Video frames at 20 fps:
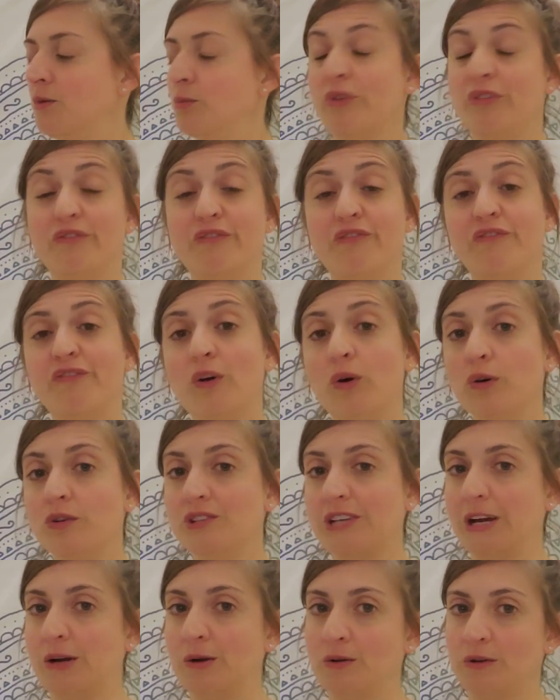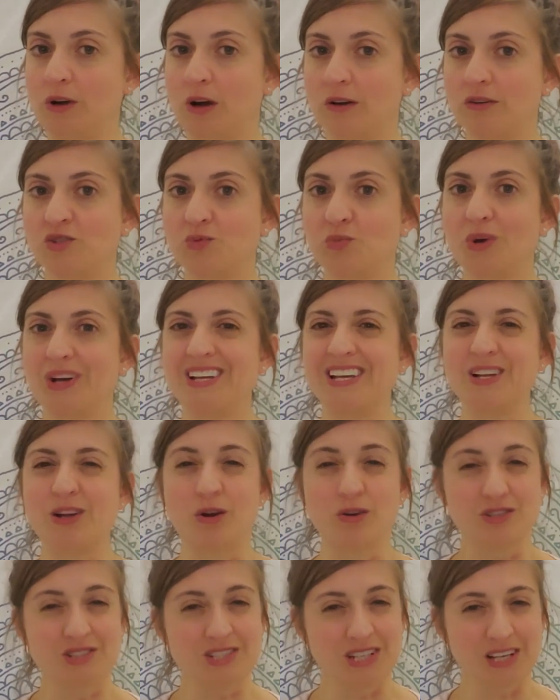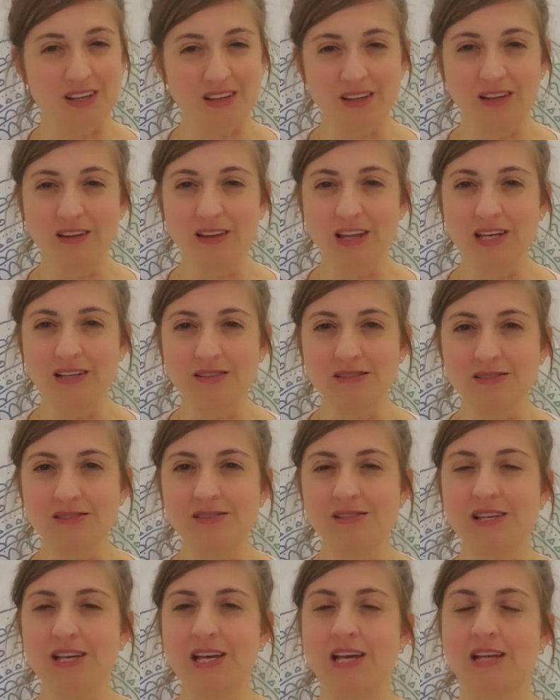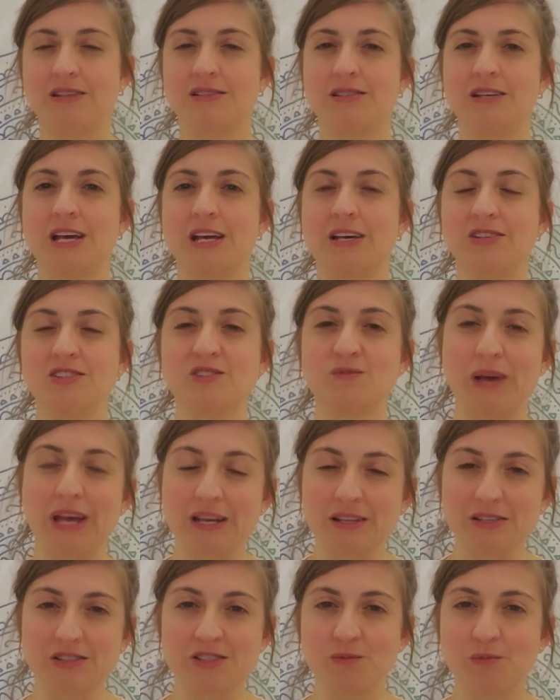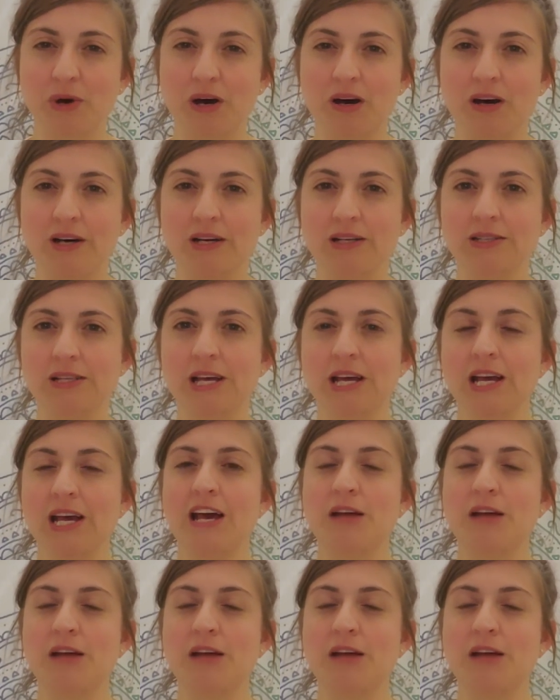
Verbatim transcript: With full tarot card spread, it articulates, it expands upon,